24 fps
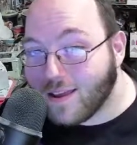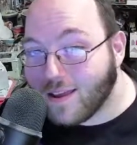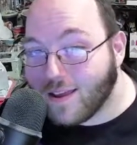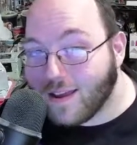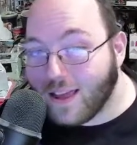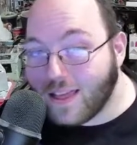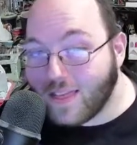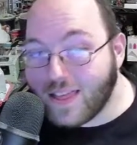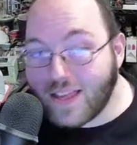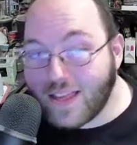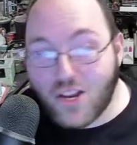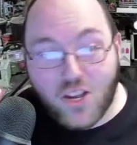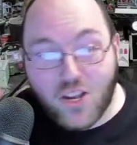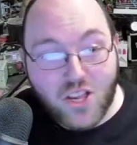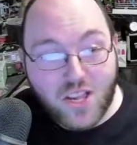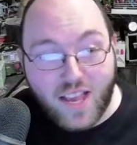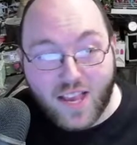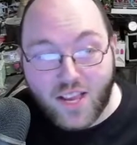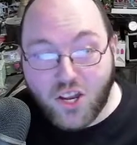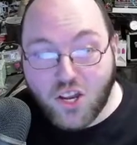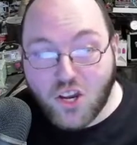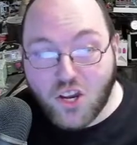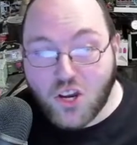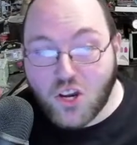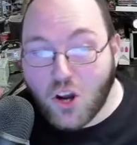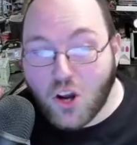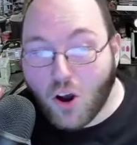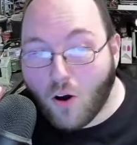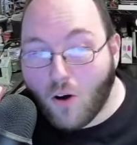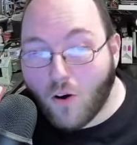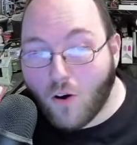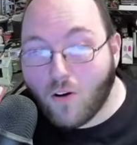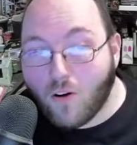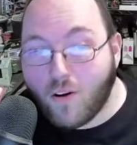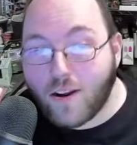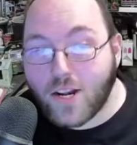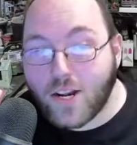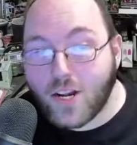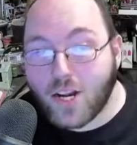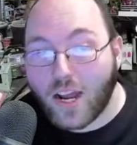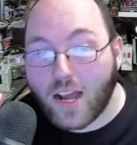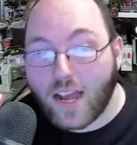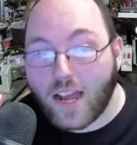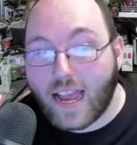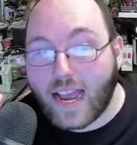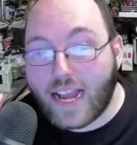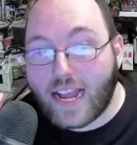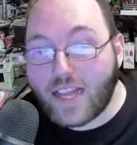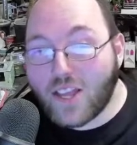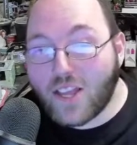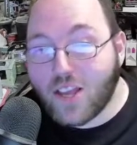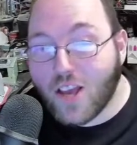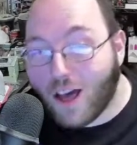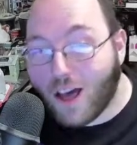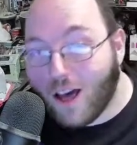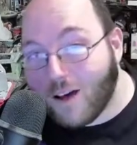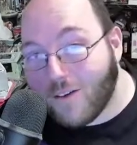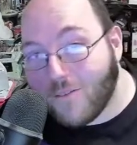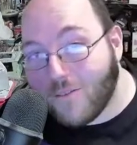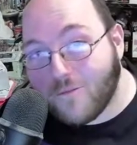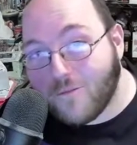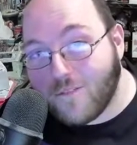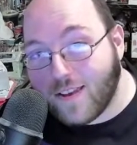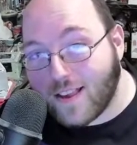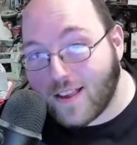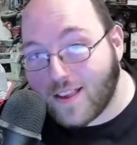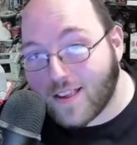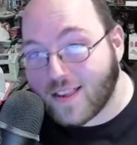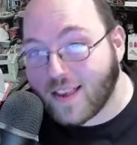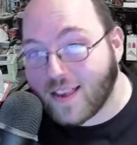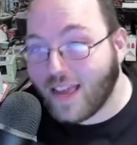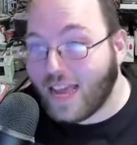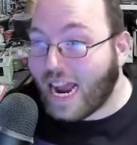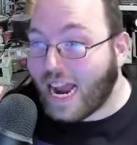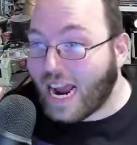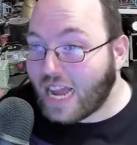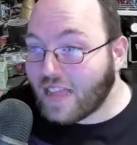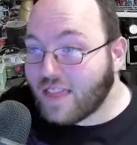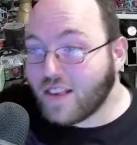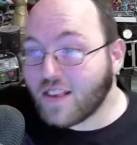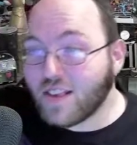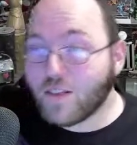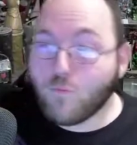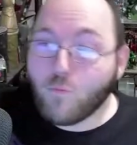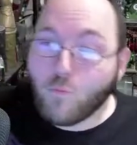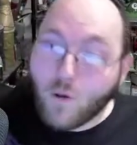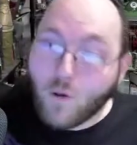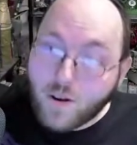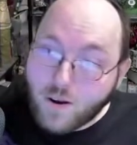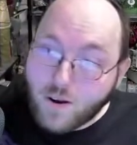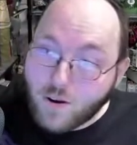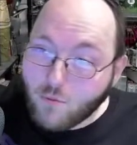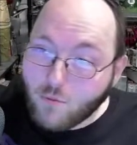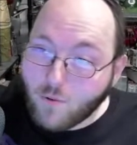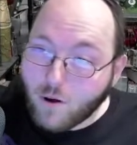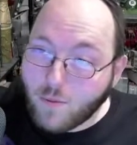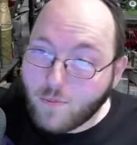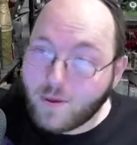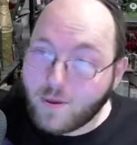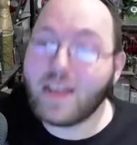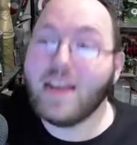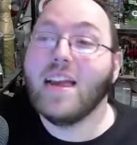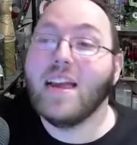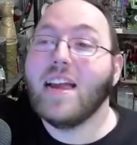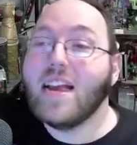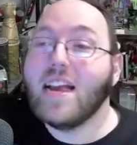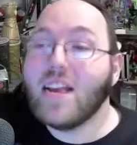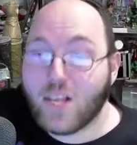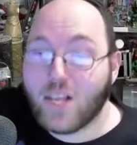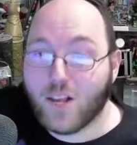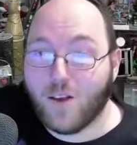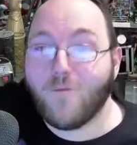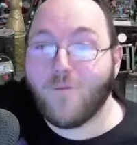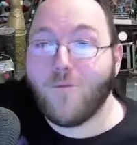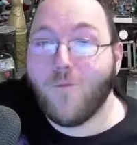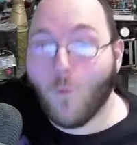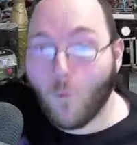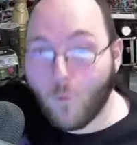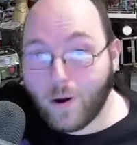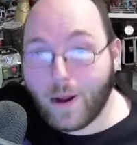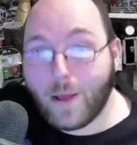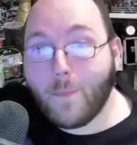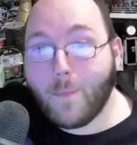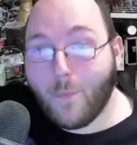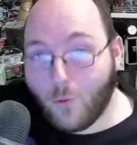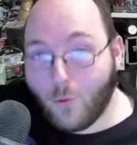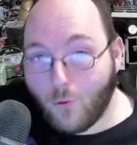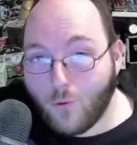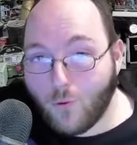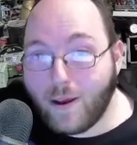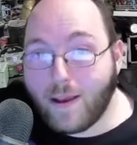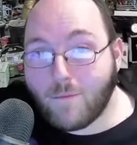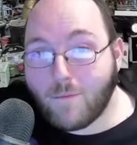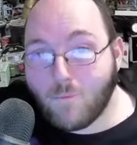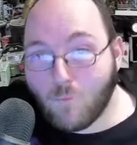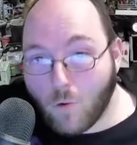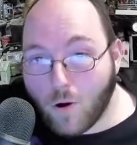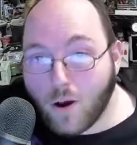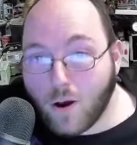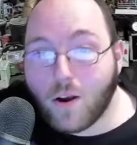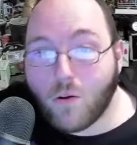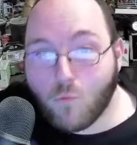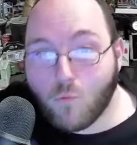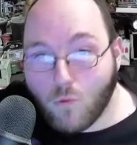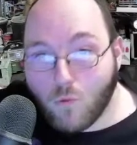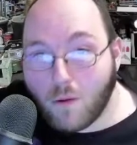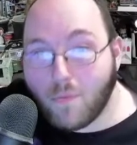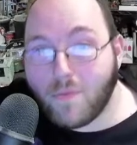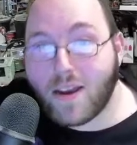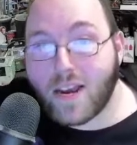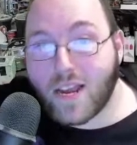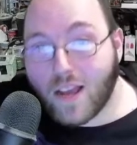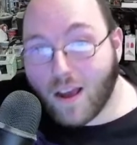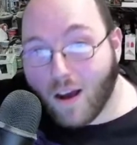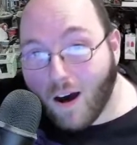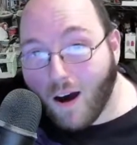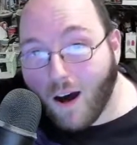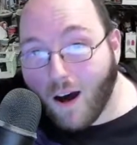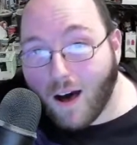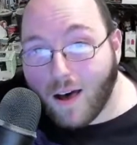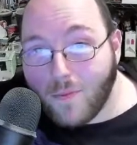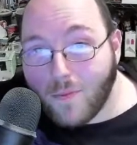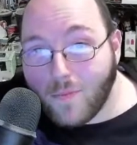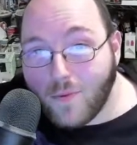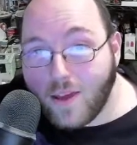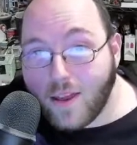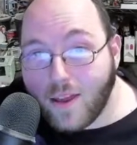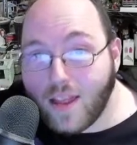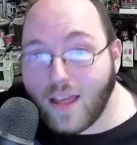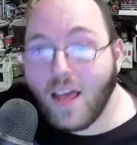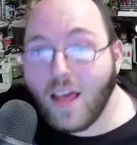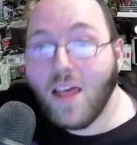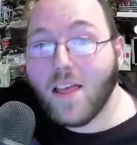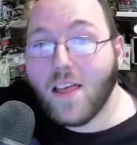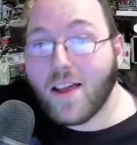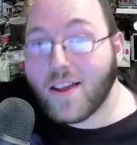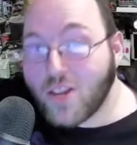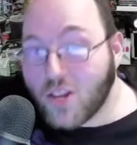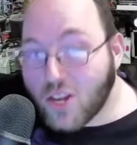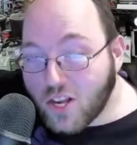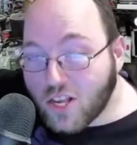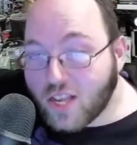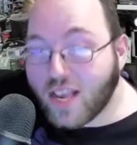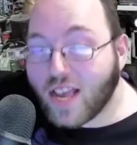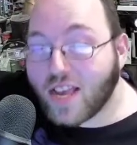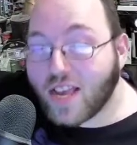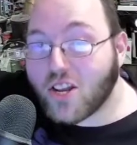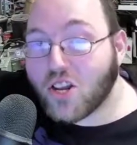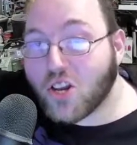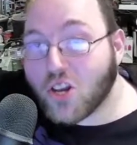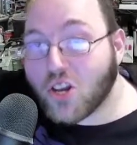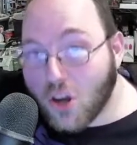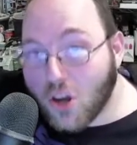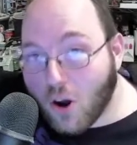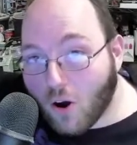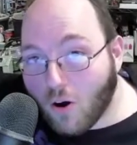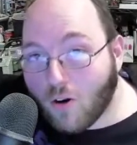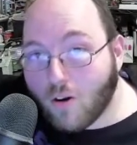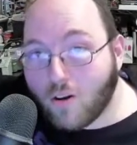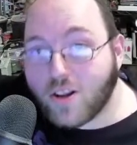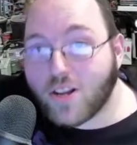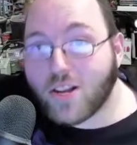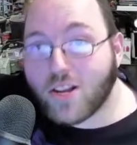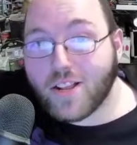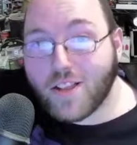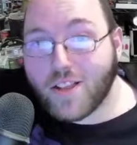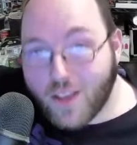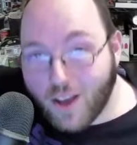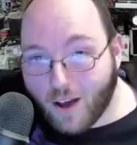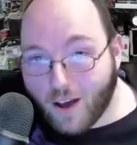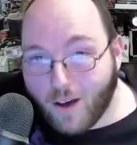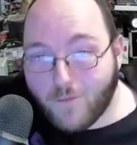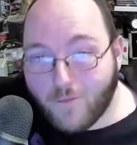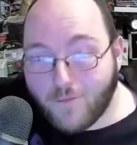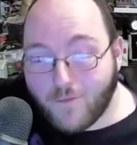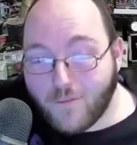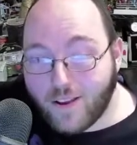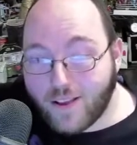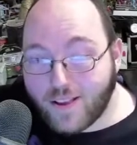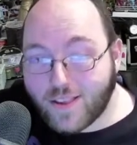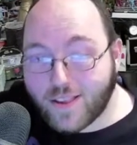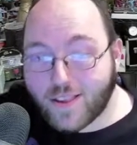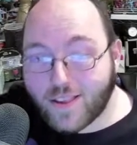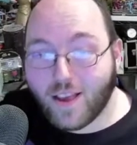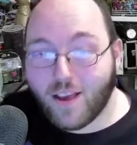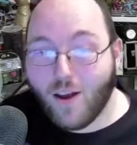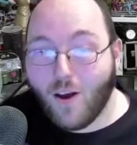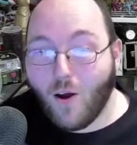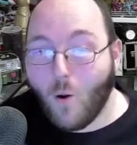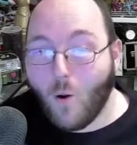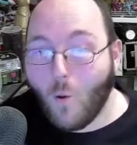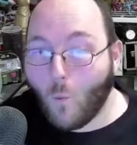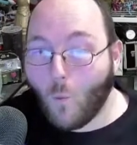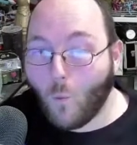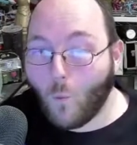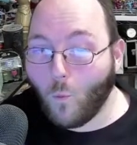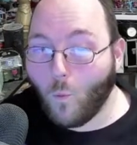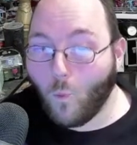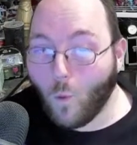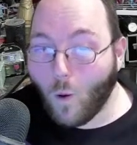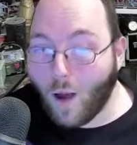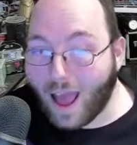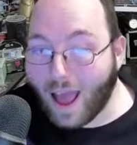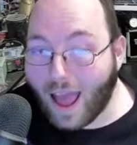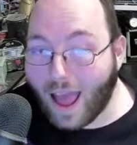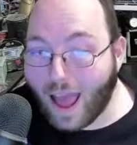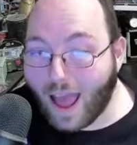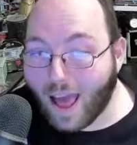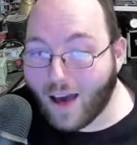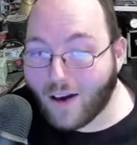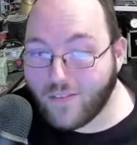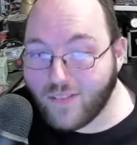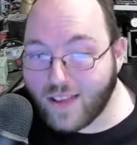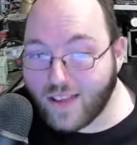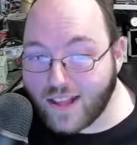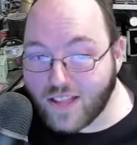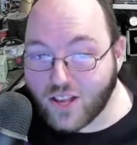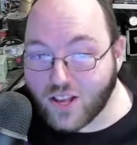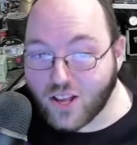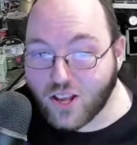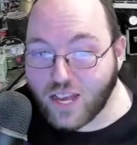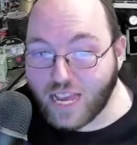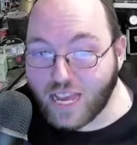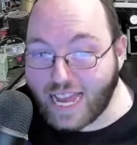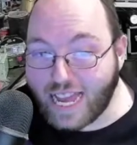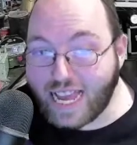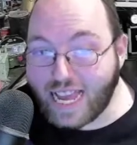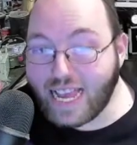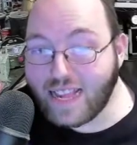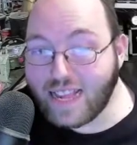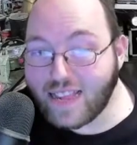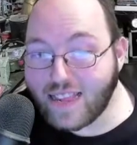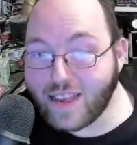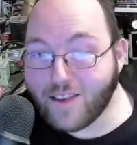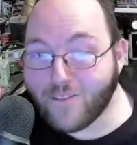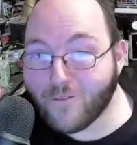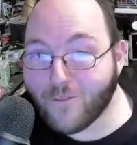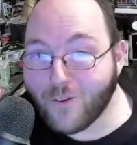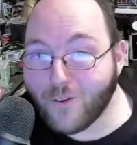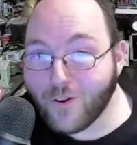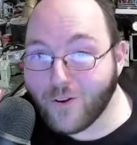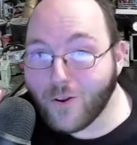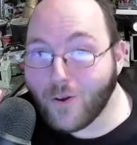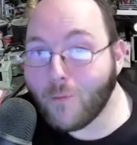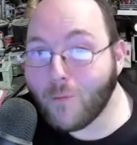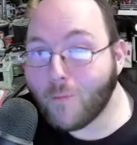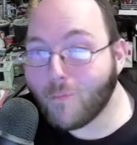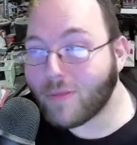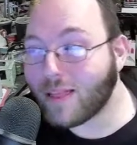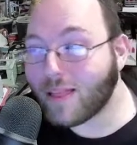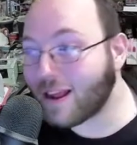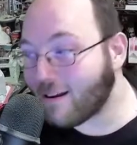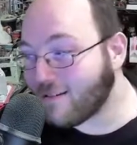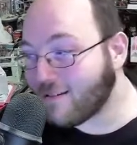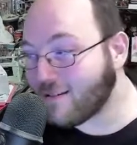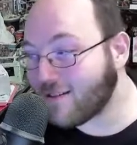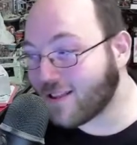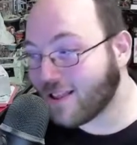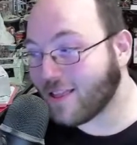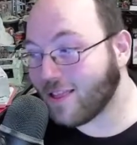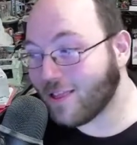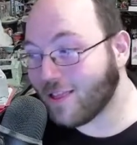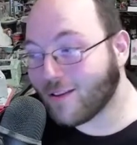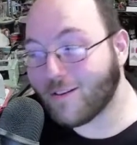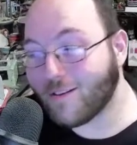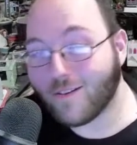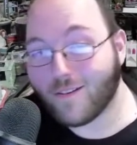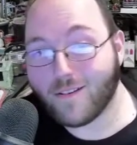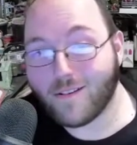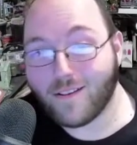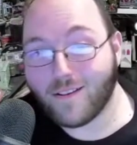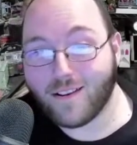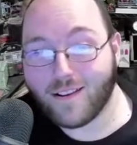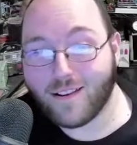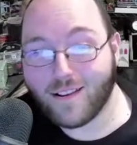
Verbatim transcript: that just has charge and toughness, and this Wonder Woman is a forty-point Wonder Woman common that just has charge and toughness, wow, that's easy for new players to learn.